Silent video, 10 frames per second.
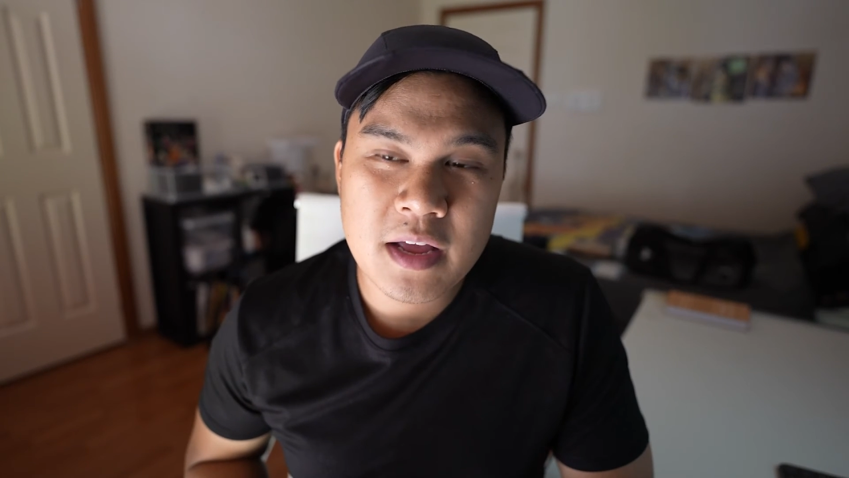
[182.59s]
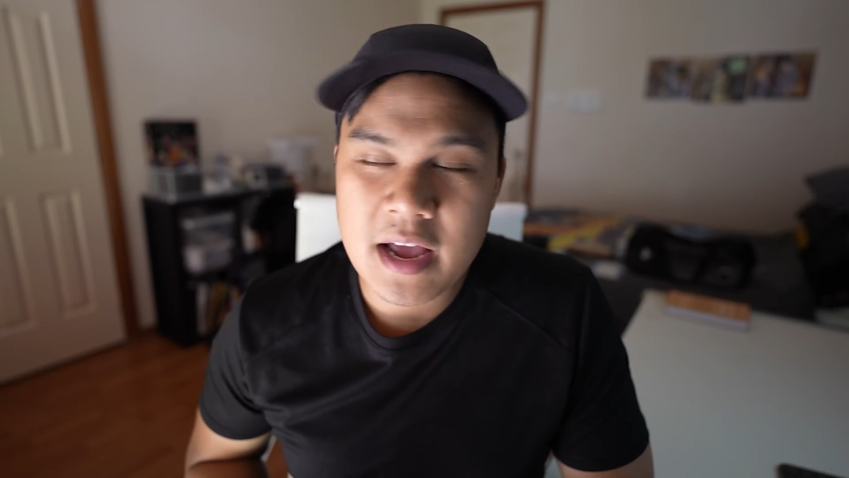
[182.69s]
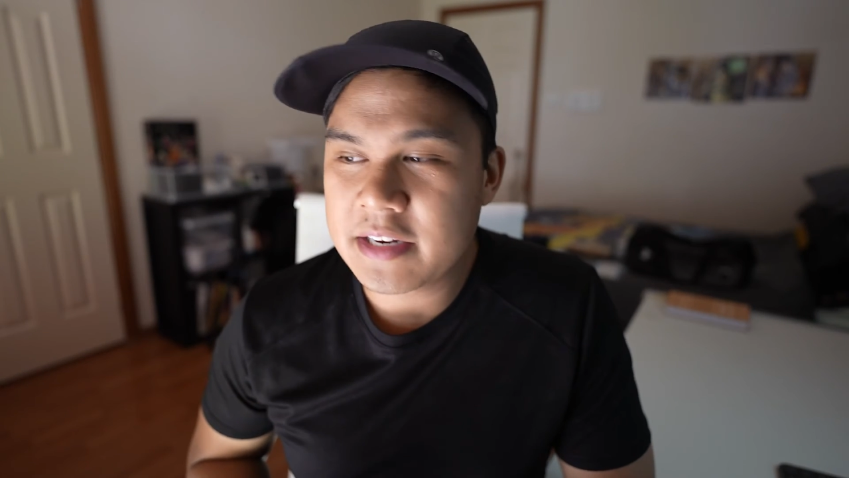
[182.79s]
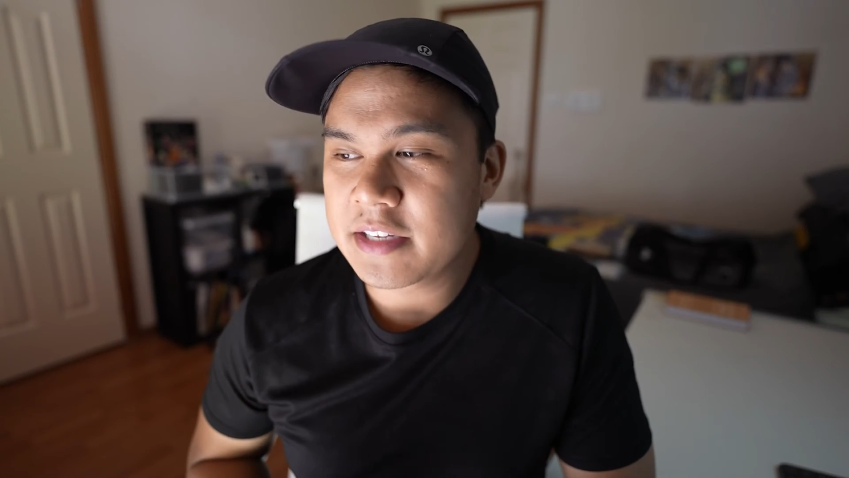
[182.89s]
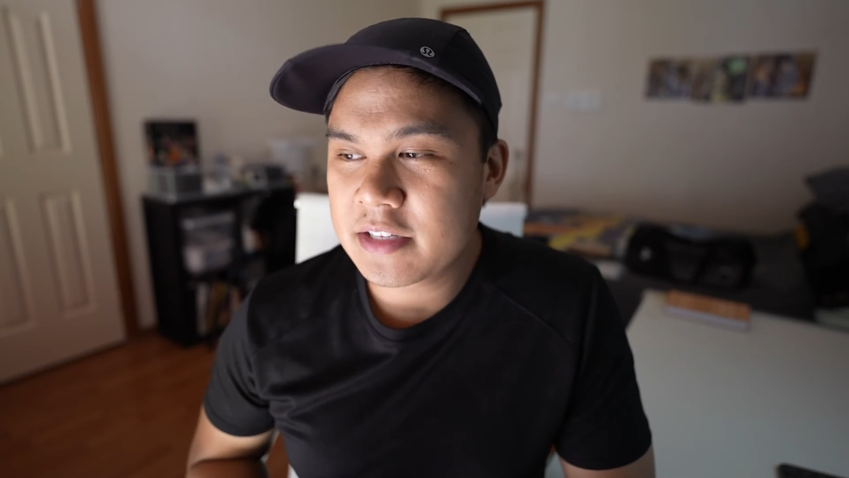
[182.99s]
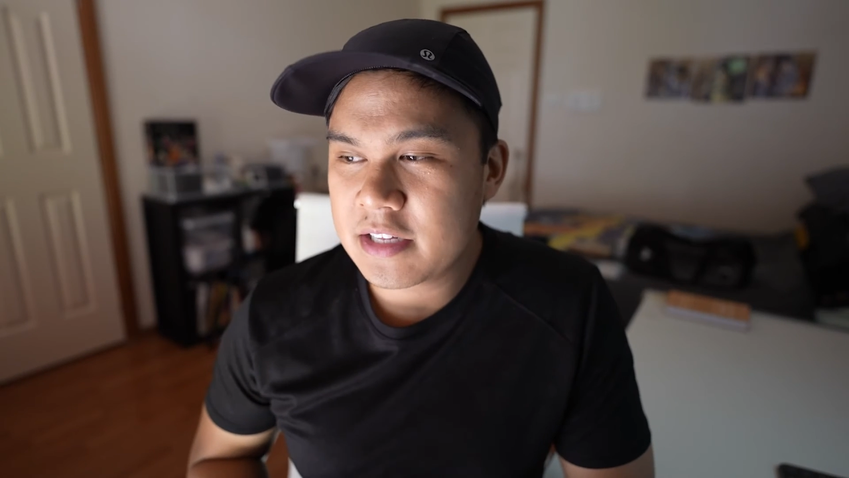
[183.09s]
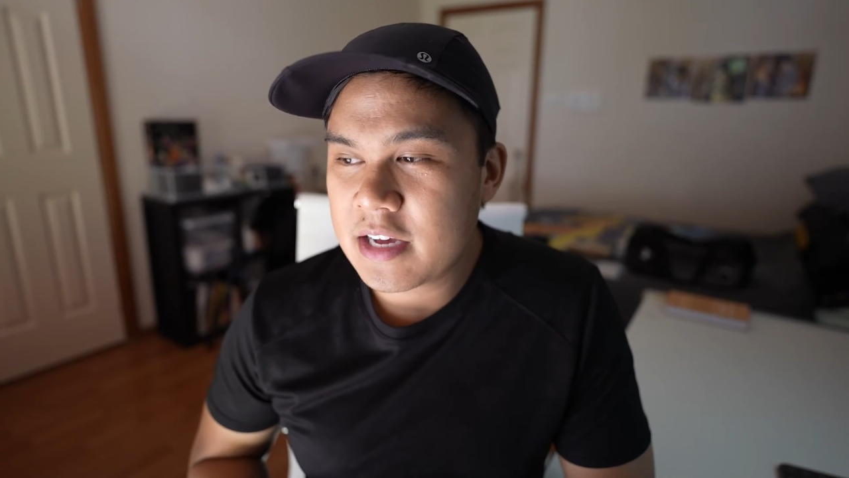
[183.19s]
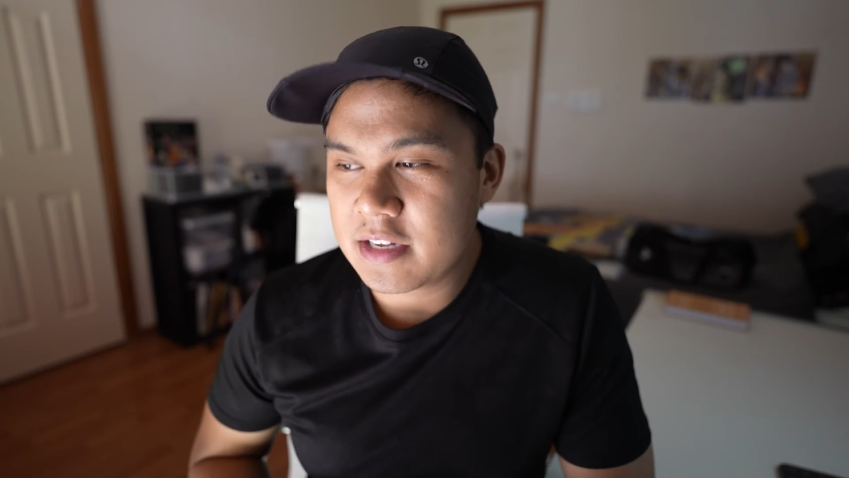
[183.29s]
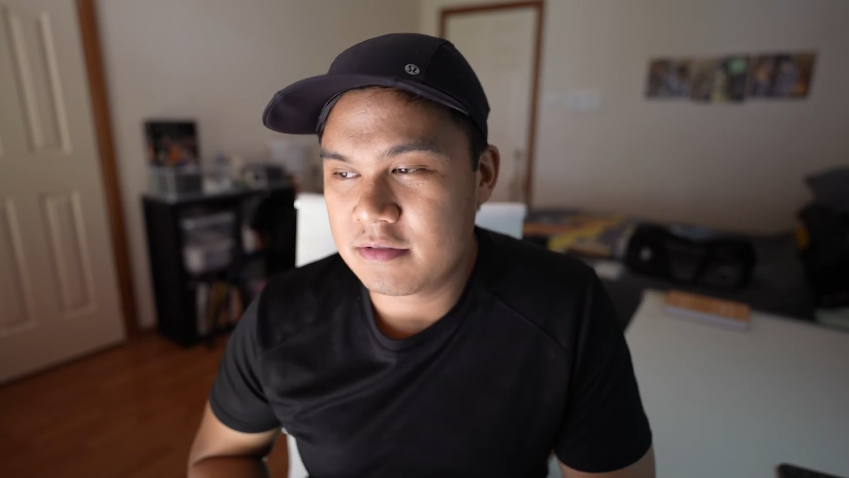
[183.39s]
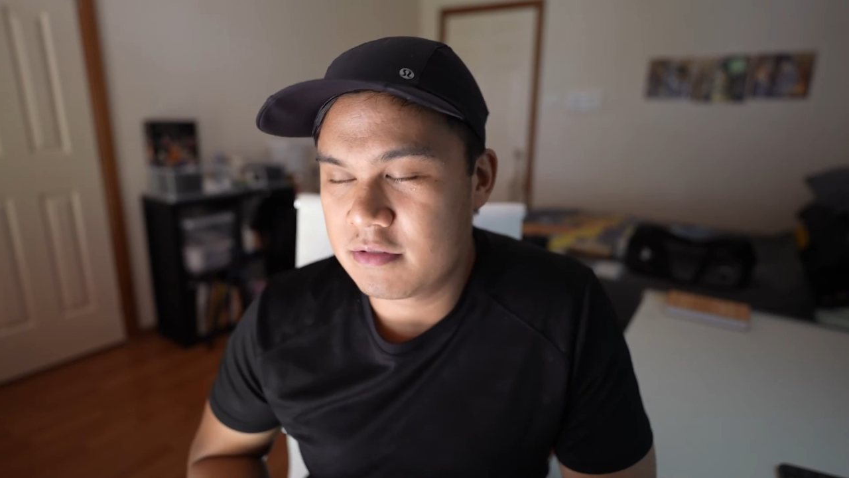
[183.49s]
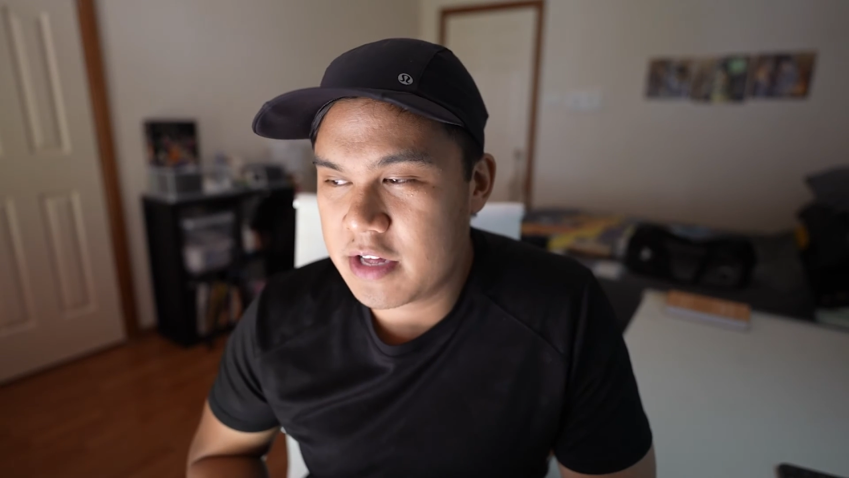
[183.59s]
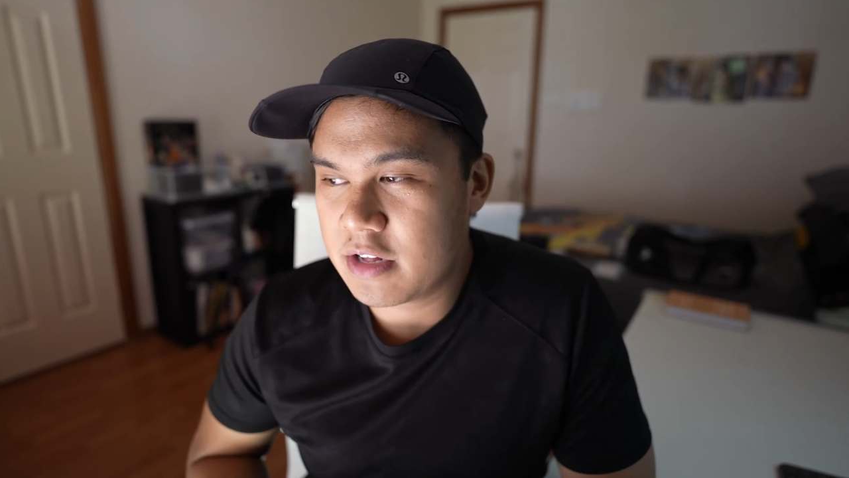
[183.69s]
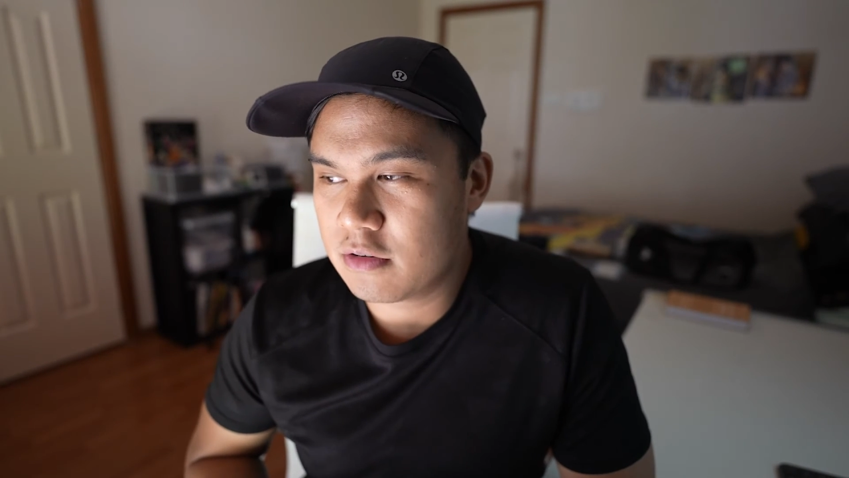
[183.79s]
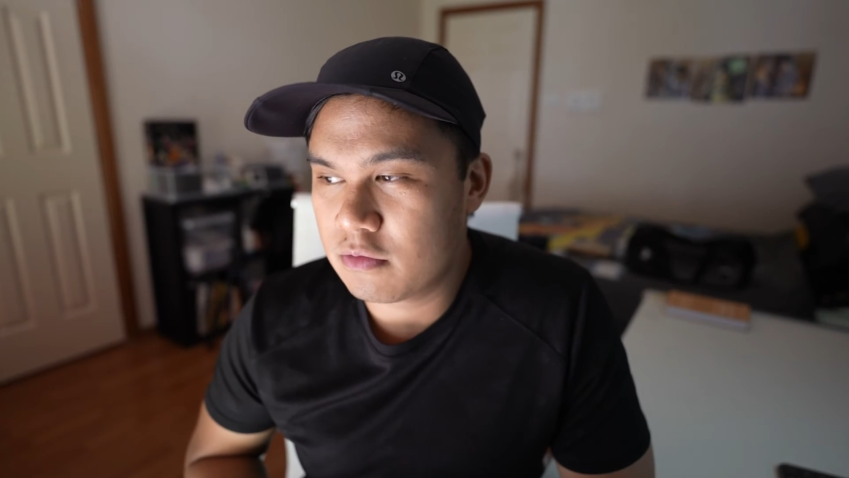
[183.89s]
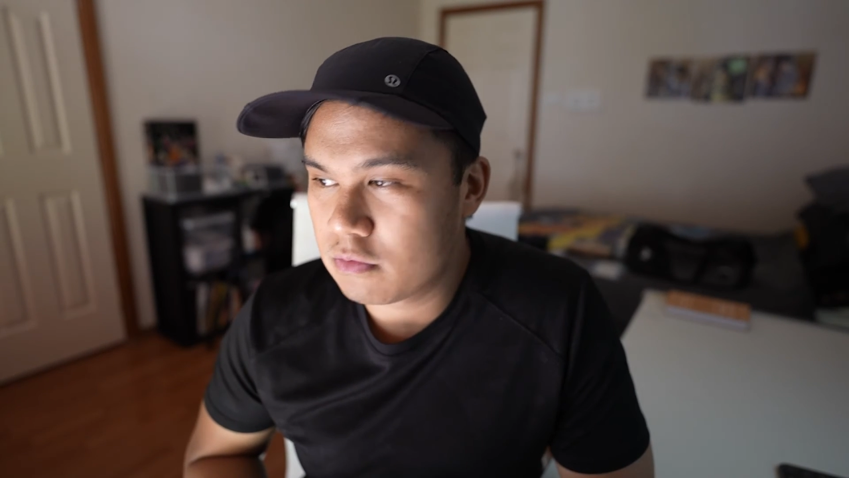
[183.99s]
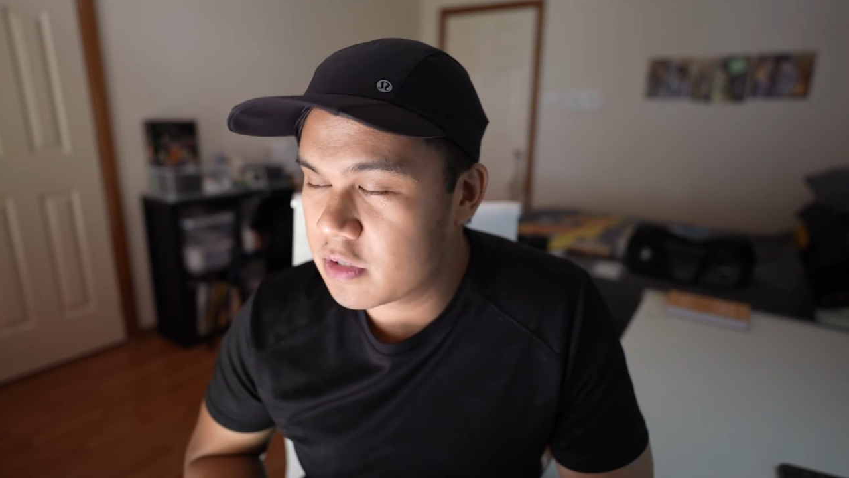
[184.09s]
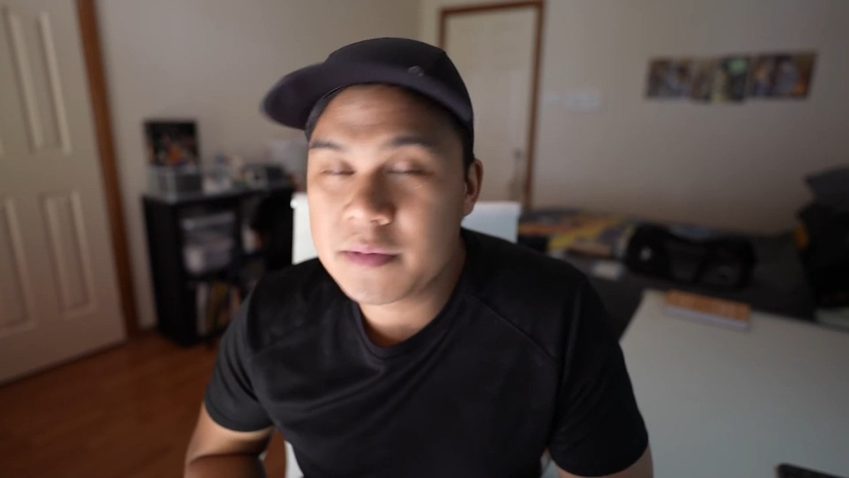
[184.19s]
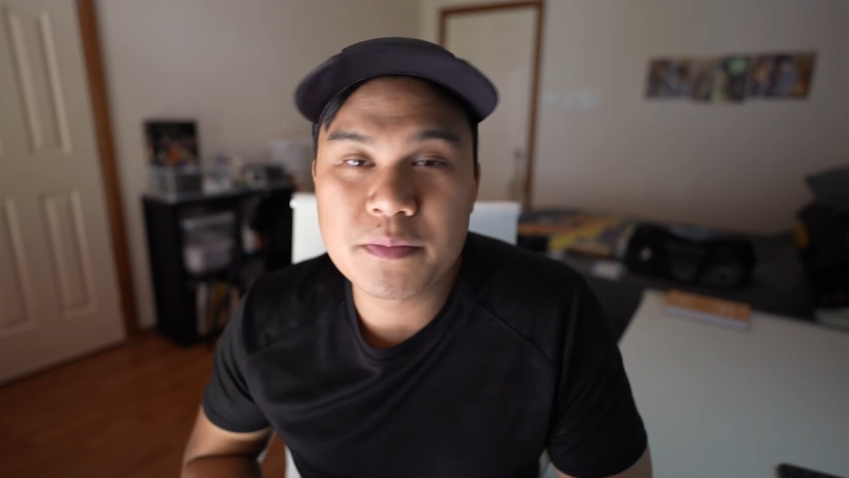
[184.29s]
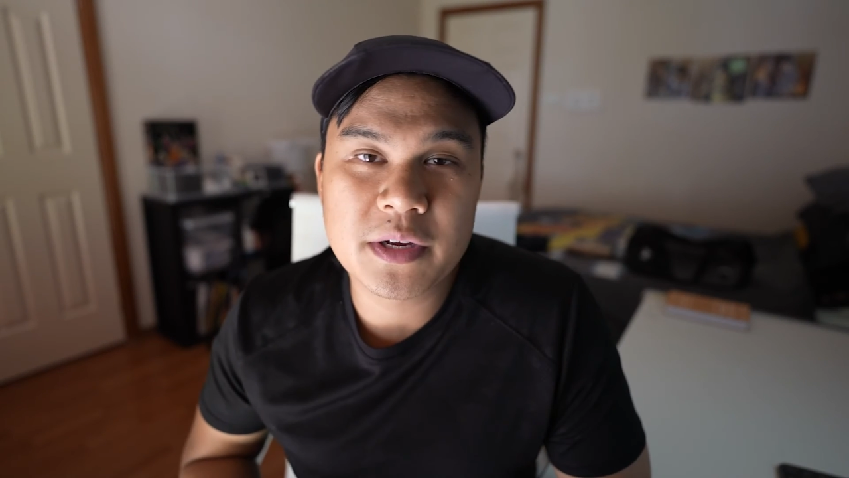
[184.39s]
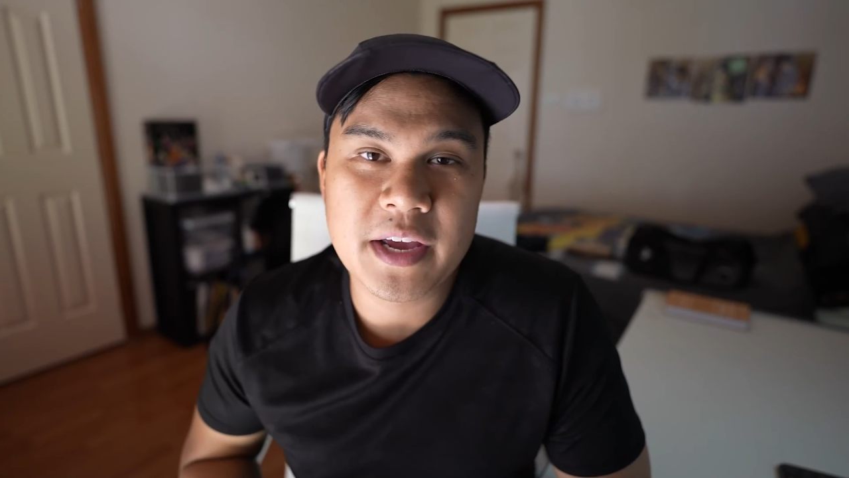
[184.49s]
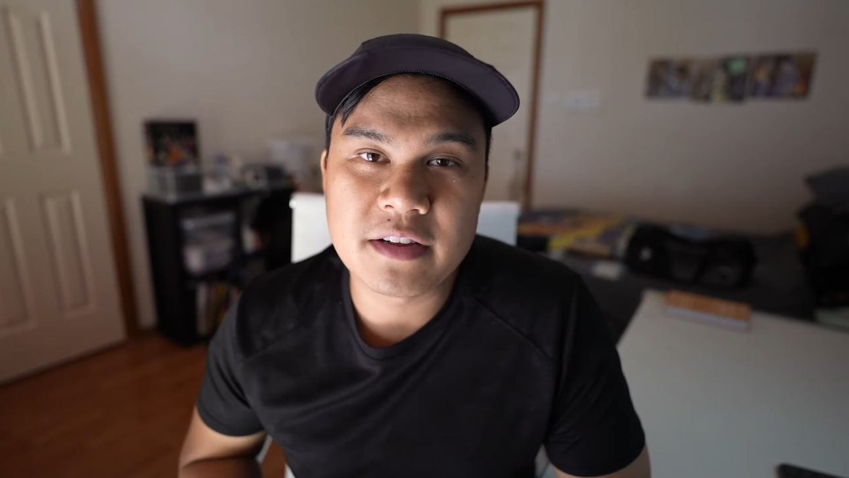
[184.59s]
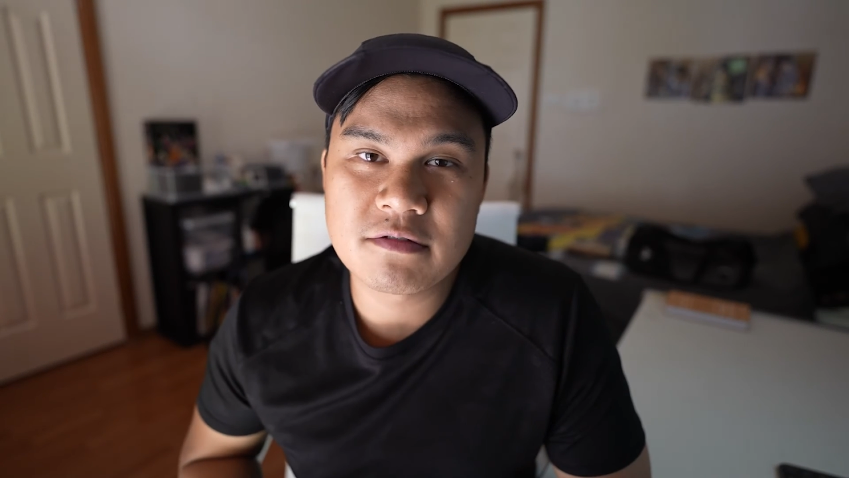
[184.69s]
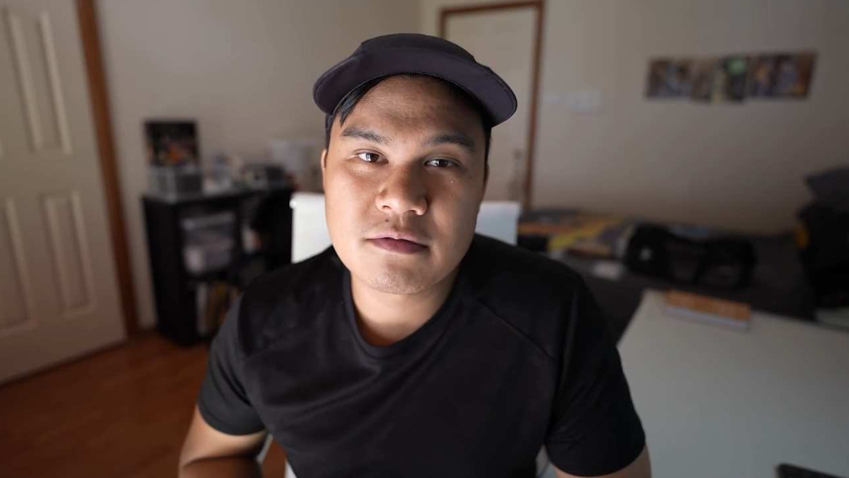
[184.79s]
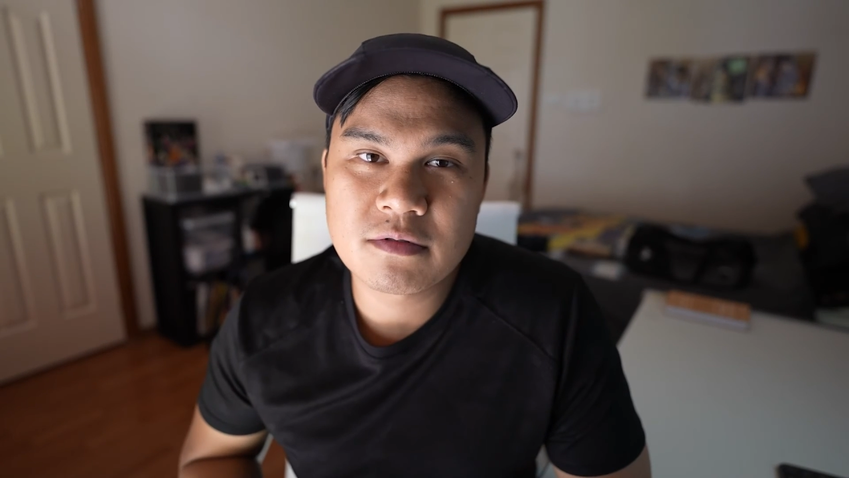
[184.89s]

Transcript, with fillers: And in the end, they'll reciprocate.